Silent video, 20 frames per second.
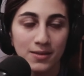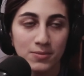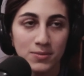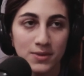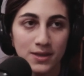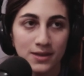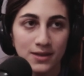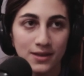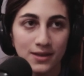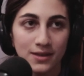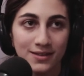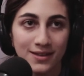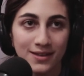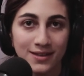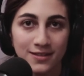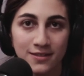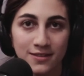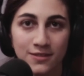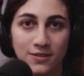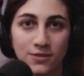I mean,
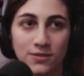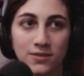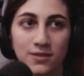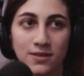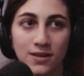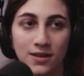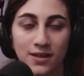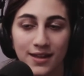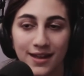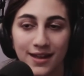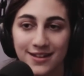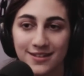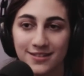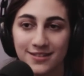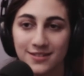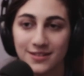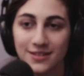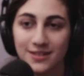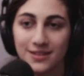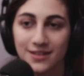let's do the
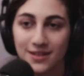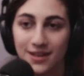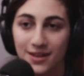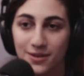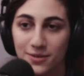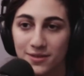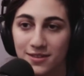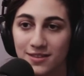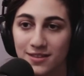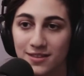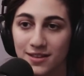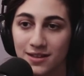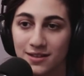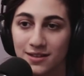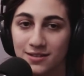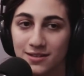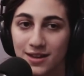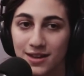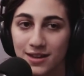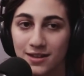classic. I would say
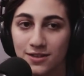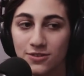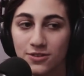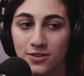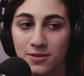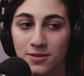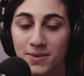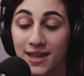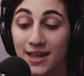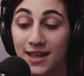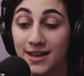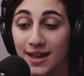Daydreaming.